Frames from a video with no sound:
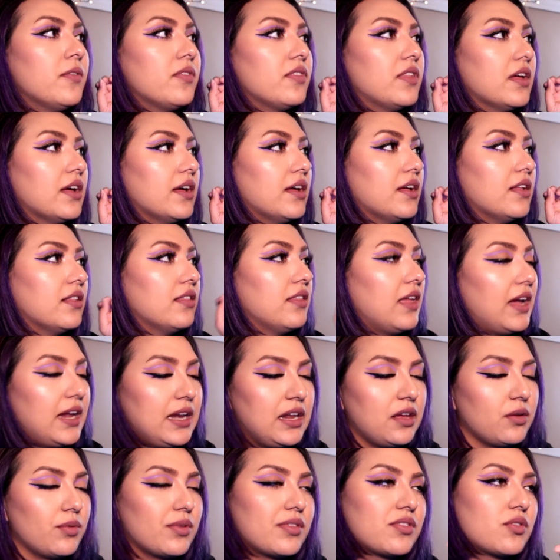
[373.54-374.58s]
The
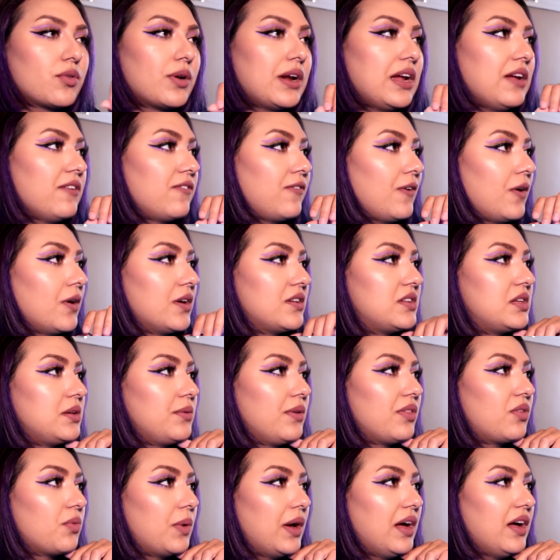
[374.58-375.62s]
lighting was great for it
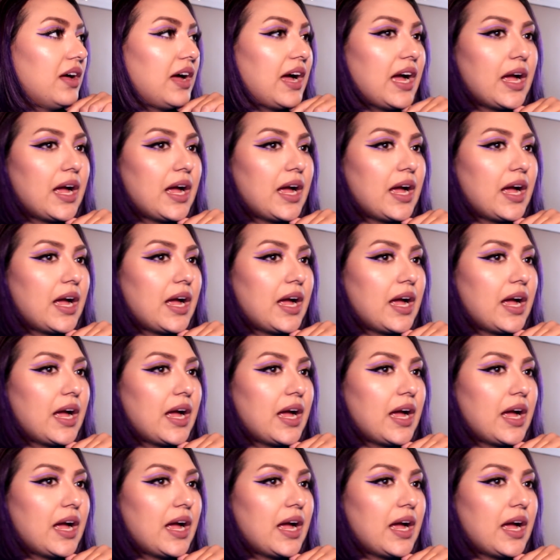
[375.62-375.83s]
too as well.